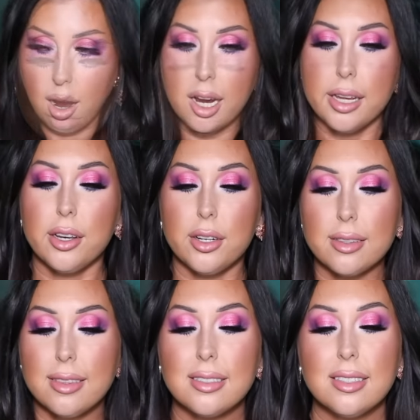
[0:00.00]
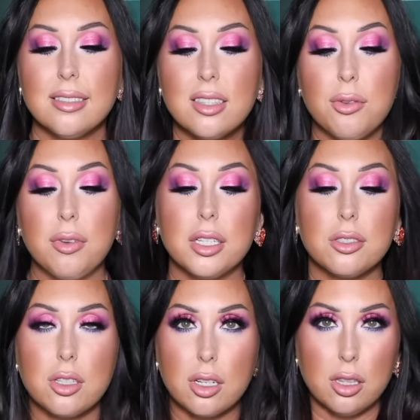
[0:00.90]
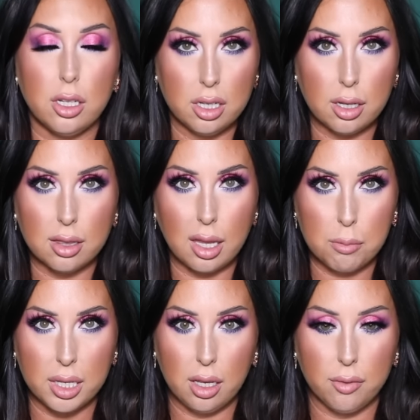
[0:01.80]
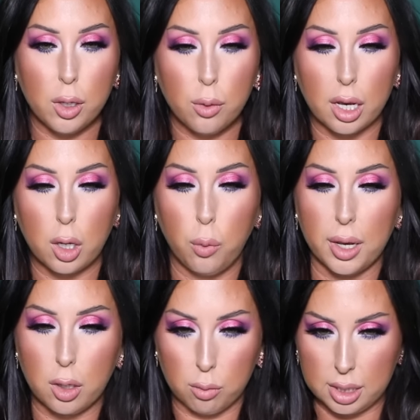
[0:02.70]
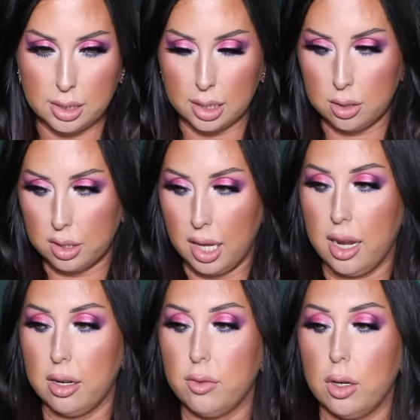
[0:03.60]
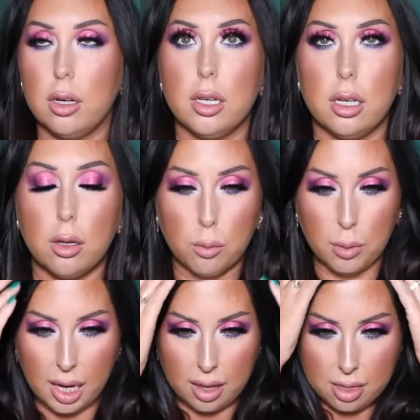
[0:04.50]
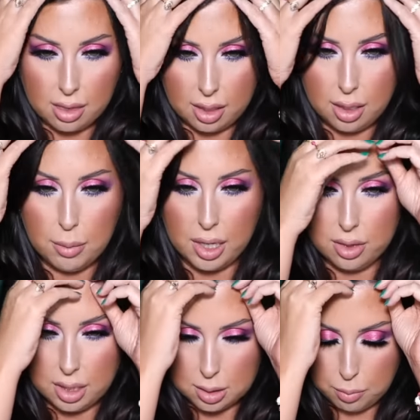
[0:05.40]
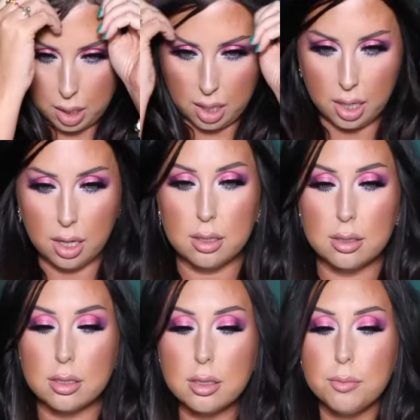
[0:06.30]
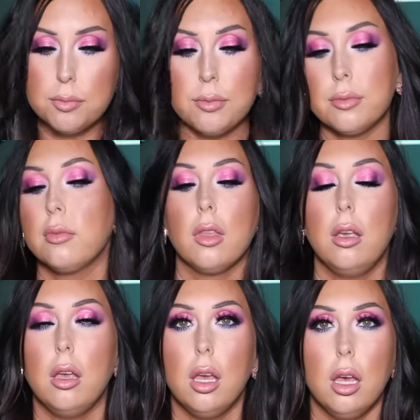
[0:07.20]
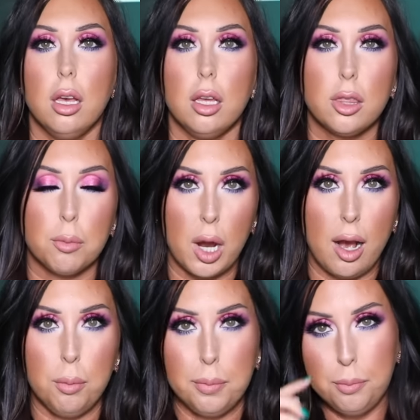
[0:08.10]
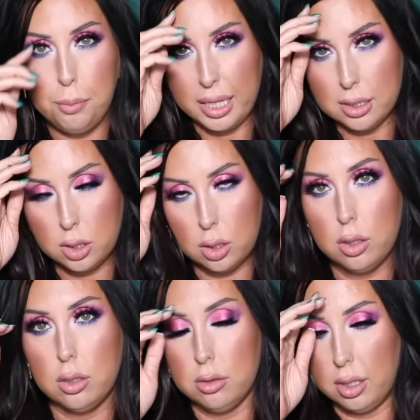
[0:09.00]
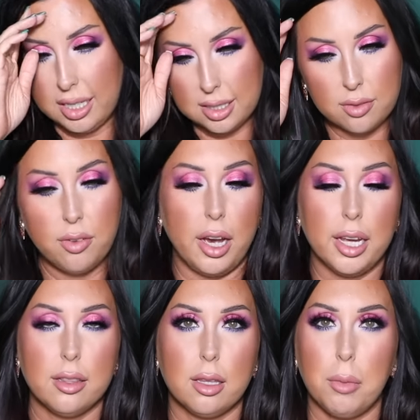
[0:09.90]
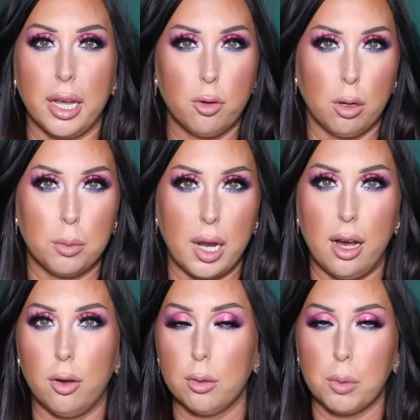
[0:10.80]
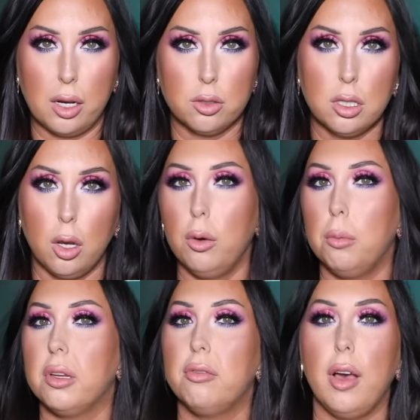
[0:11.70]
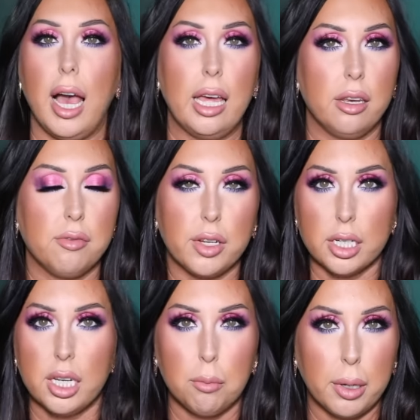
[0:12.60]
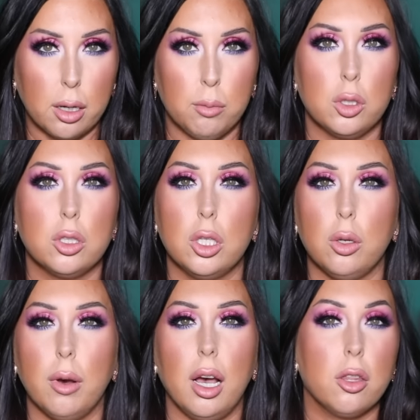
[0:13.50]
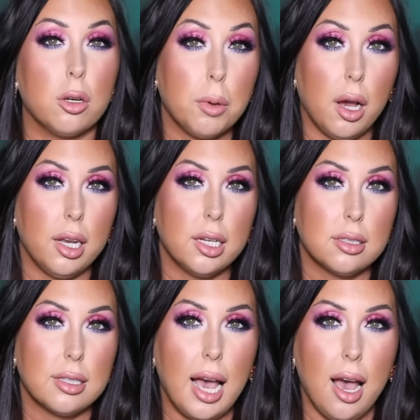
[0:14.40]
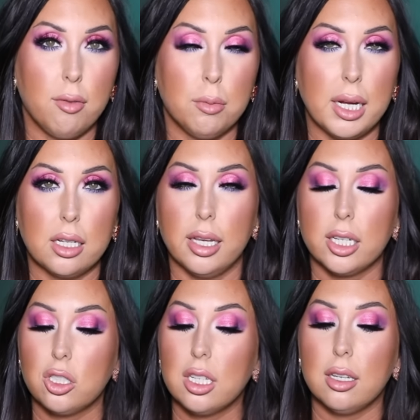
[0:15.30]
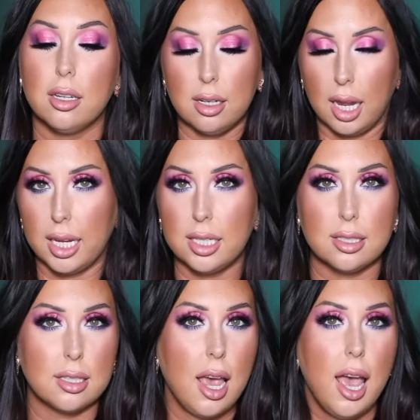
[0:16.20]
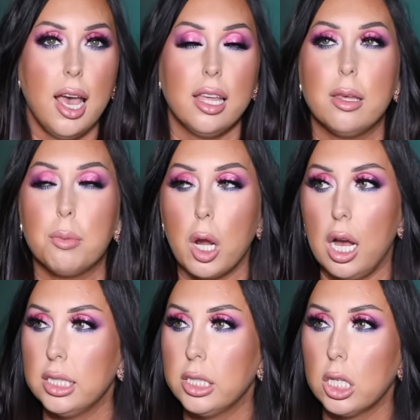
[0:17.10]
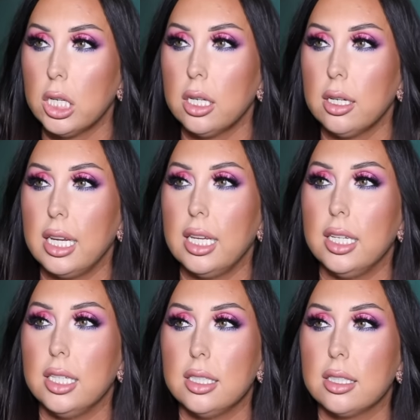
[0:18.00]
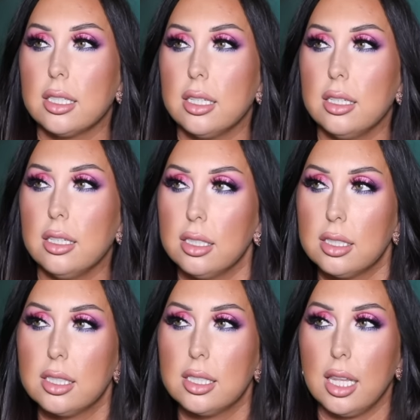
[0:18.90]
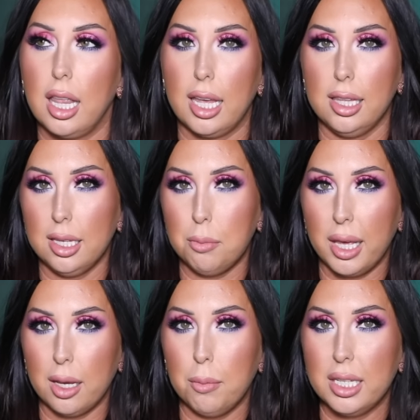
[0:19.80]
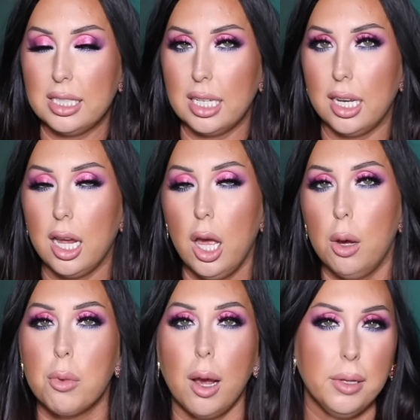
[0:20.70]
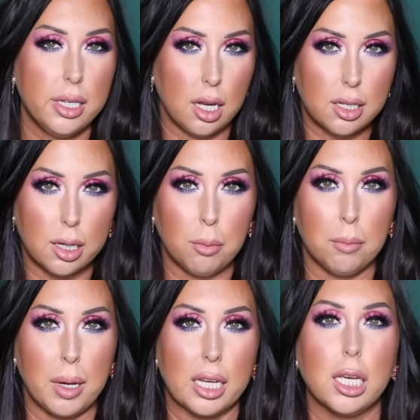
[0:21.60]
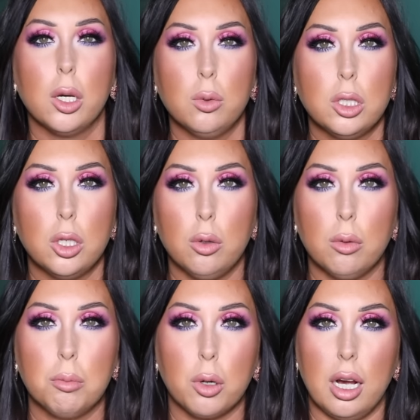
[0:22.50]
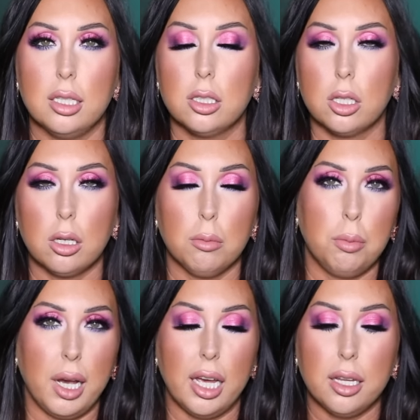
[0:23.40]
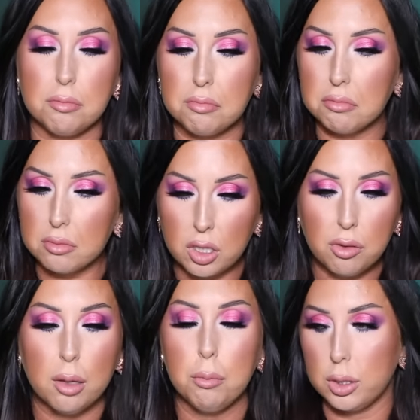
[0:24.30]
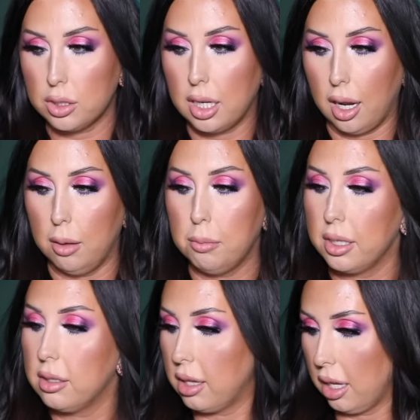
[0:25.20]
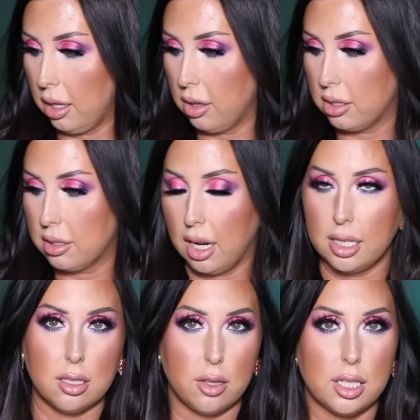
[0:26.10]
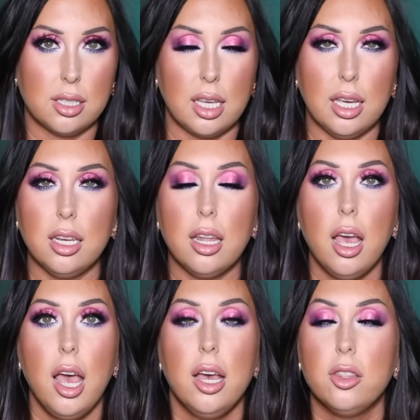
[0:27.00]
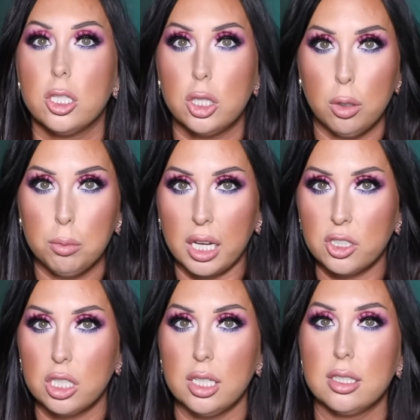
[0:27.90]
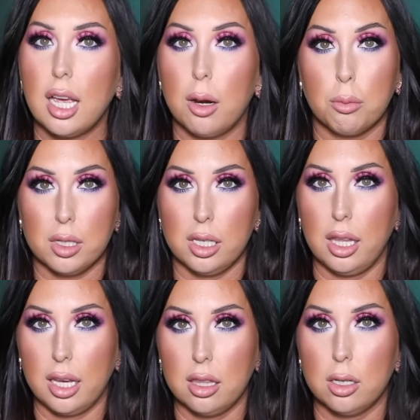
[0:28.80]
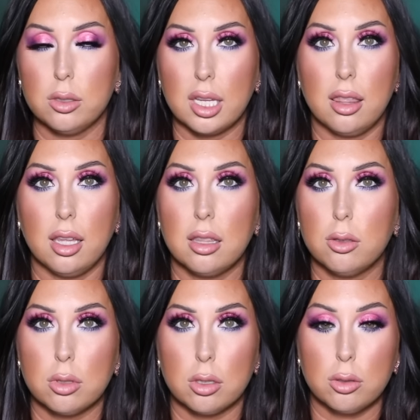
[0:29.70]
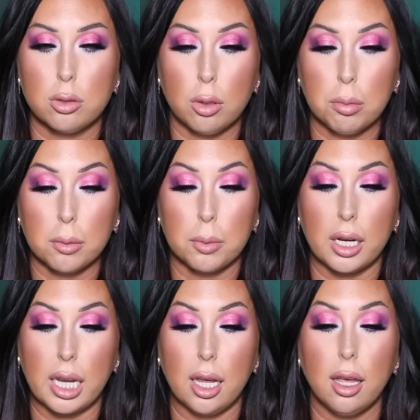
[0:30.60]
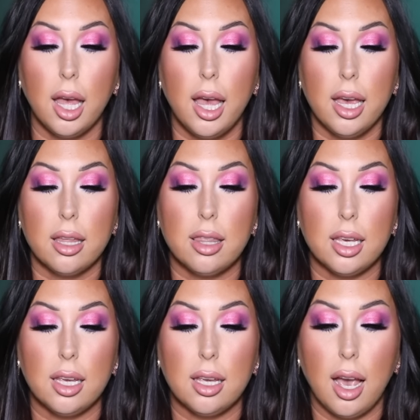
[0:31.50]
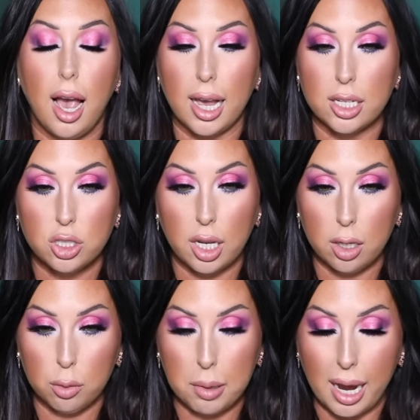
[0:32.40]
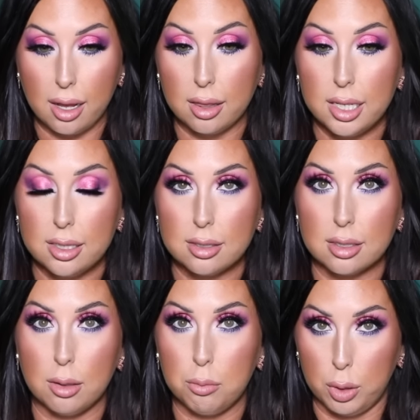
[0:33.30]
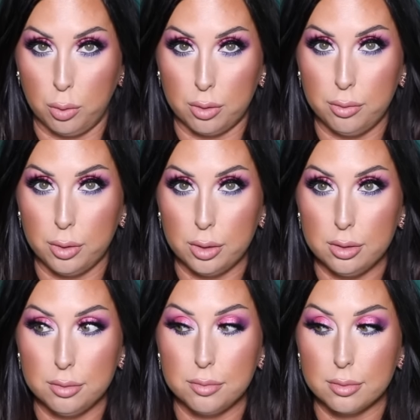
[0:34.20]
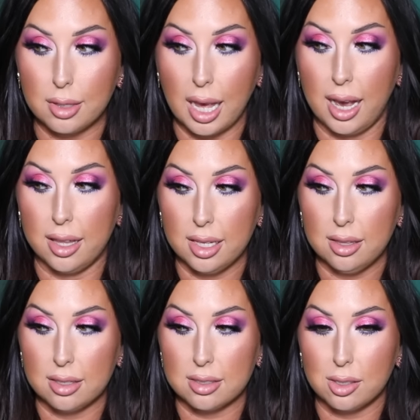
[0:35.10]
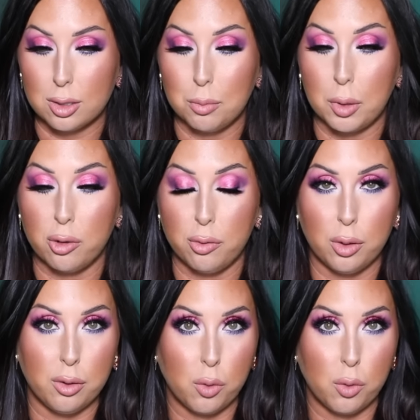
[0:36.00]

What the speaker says: All right, y'all, this is the finished look. Let me give you a quick rundown kind of on what I think about these products. The brow pencil, it's fine. The micro brow, the brow soap, fine. Very comparable to other products I have in my collection, nice. The bronzer is slightly pigmented. Probably not going to be my go-to bronzer, but you can build it up. Think it looks nice on the skin. The two blushes, I really like those. I think those look super pretty. The eyeshadow palette, beautiful. I think this looks beautiful.